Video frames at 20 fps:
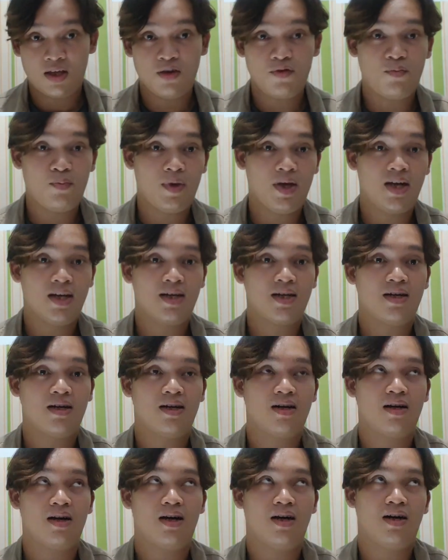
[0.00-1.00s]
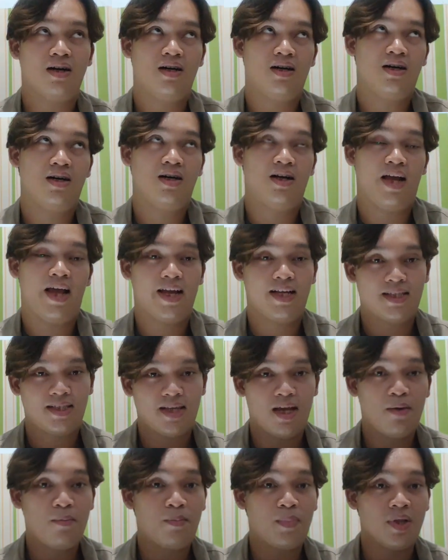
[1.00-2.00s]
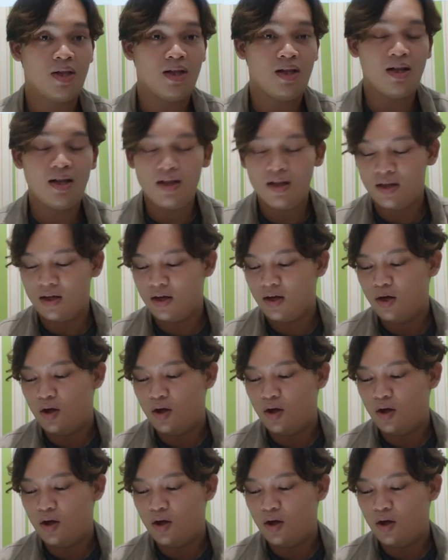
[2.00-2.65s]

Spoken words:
give me an example